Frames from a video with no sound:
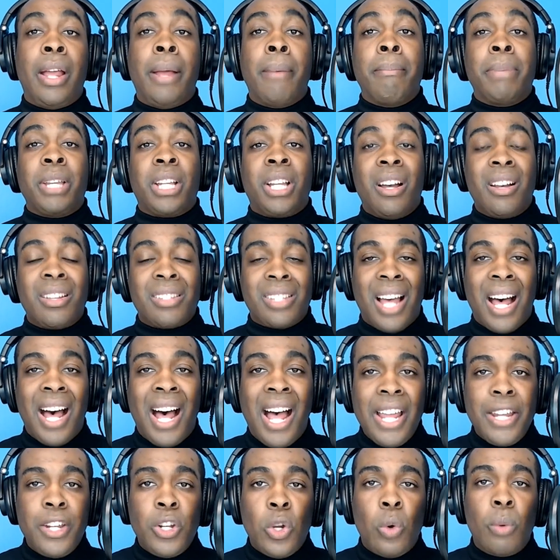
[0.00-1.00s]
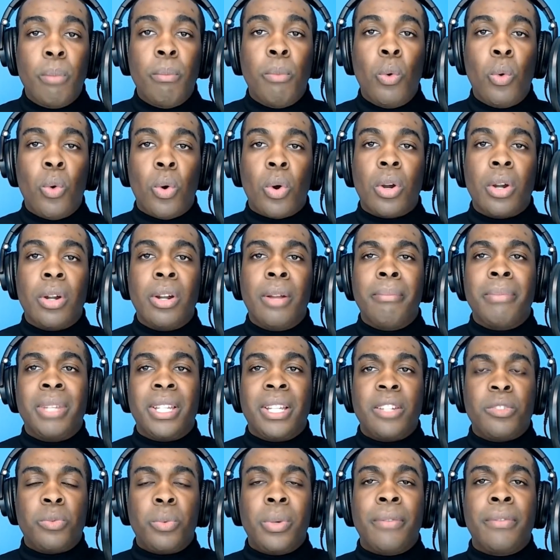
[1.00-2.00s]
Because I know more,
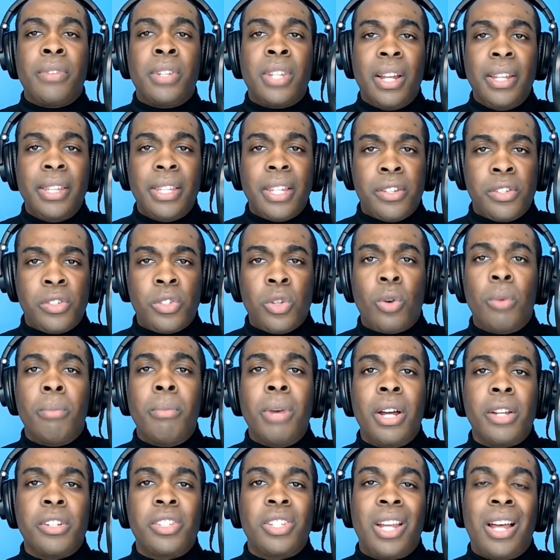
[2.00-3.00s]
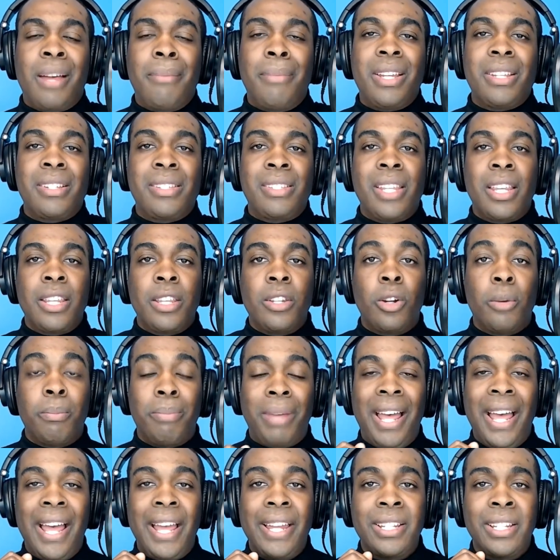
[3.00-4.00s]
because we've done this so much, I might say,
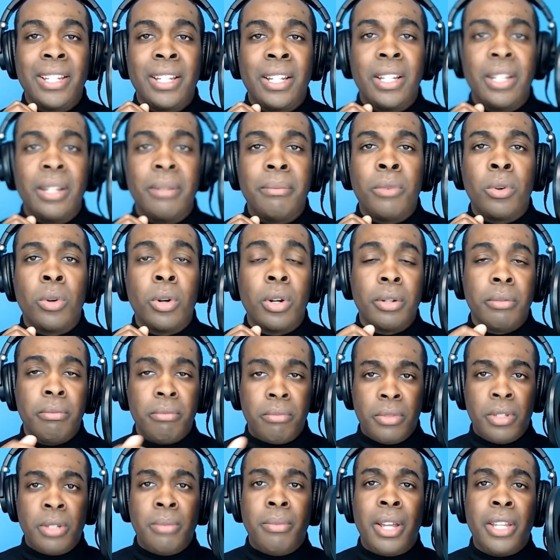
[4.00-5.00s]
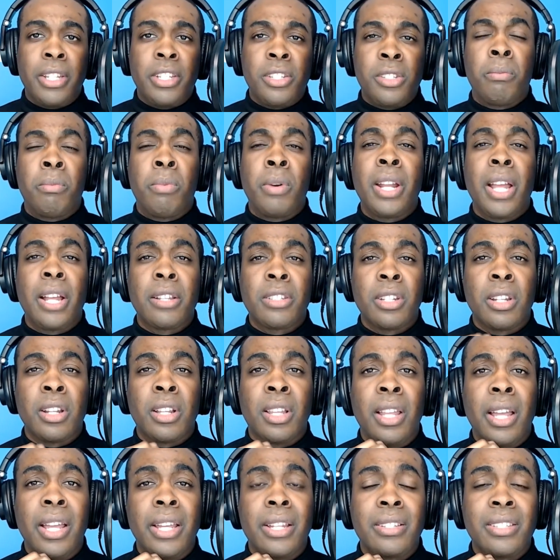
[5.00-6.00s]
Pat, or you might bring out to the
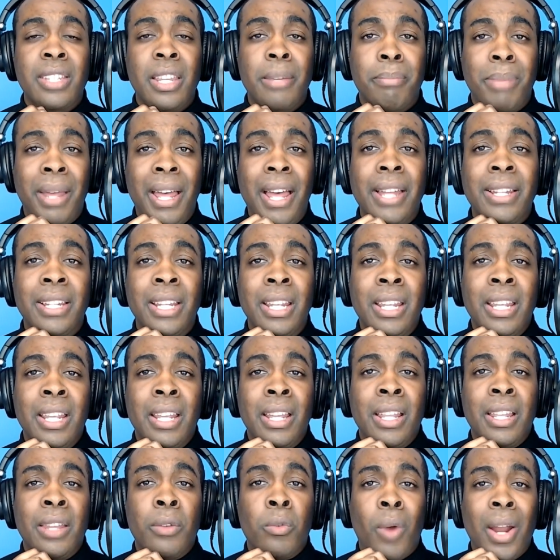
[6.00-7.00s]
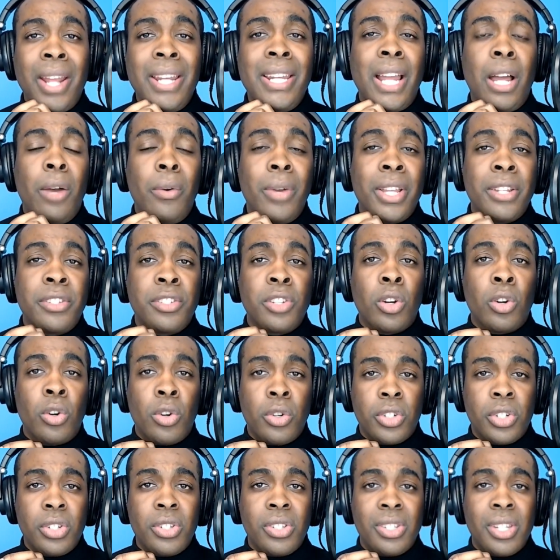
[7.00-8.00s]
client and say, Pat, right now it's
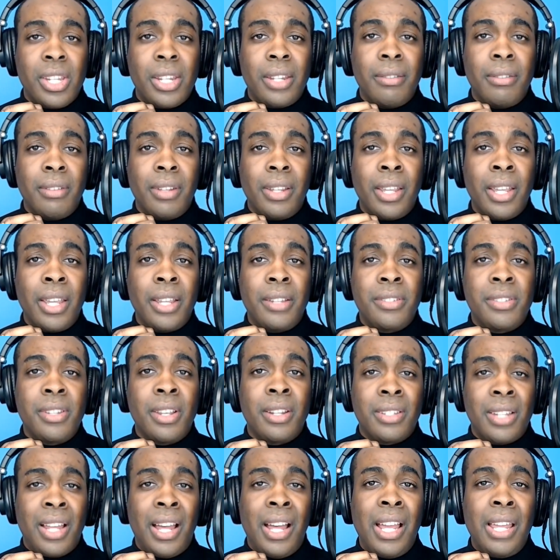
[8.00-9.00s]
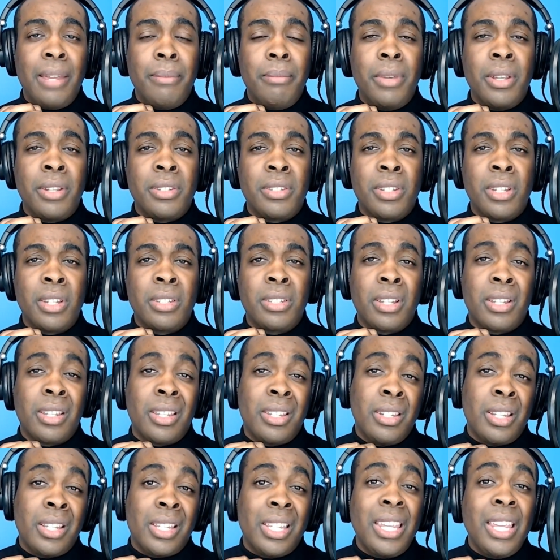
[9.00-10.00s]
urgency. It's a time.
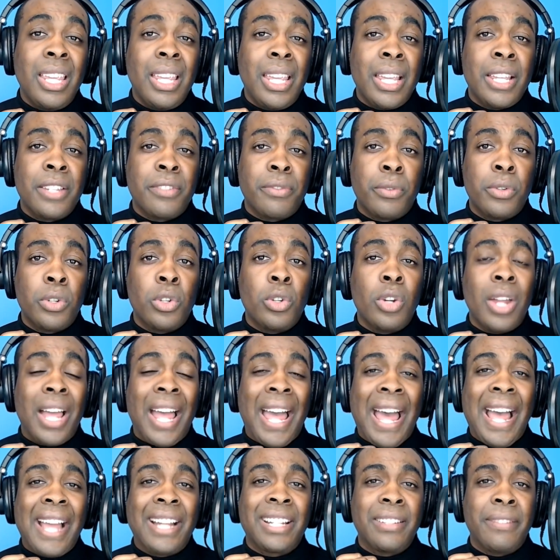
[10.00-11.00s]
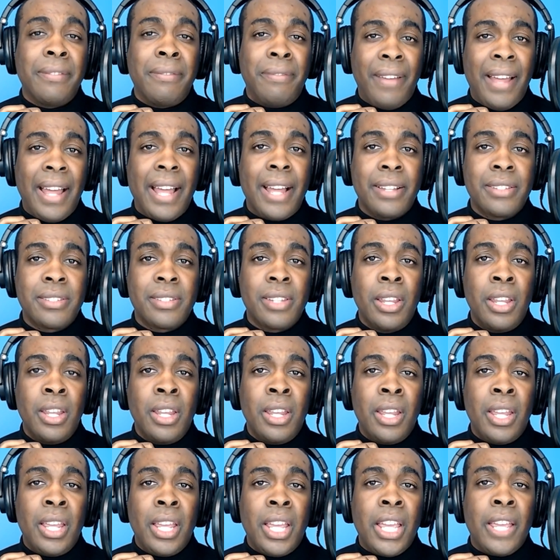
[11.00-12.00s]
The key is for you to act fast.
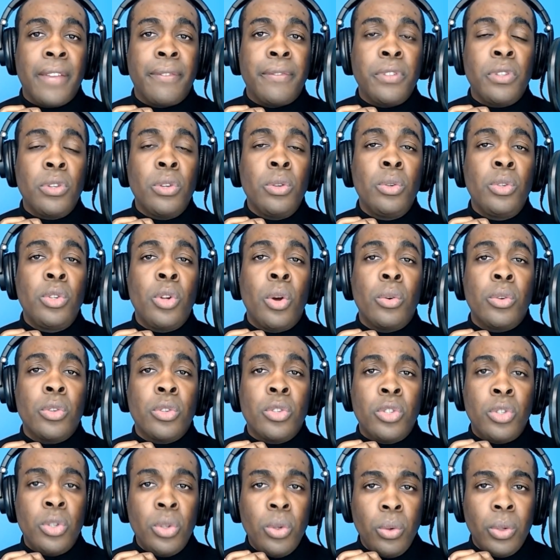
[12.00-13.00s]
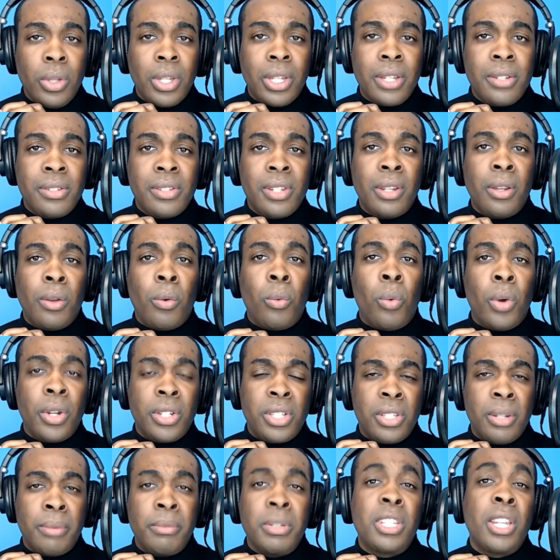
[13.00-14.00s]
If you don't do this,
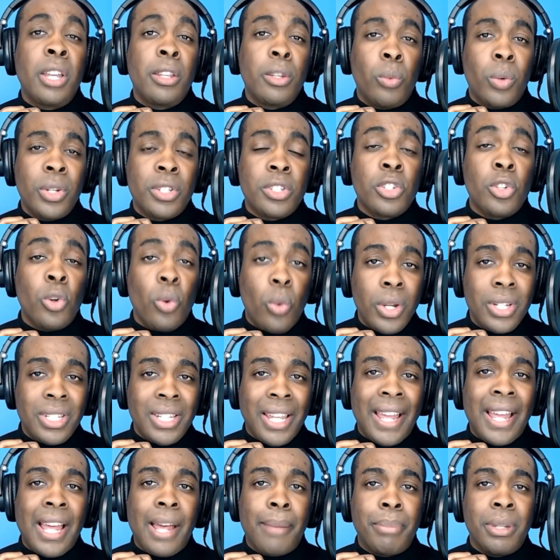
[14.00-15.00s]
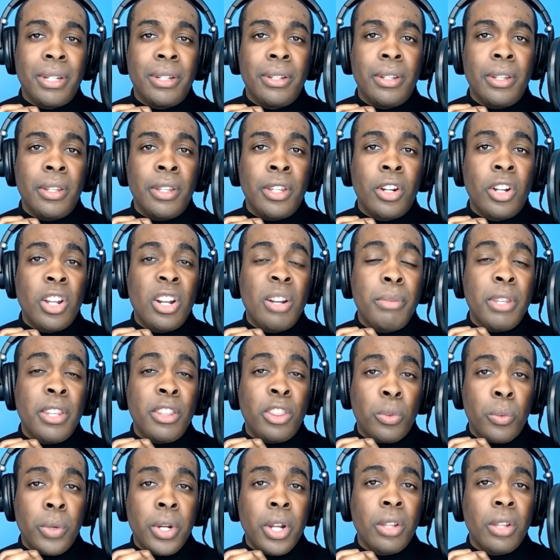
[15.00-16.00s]
let me tell you what's going to happen. There are going to be 3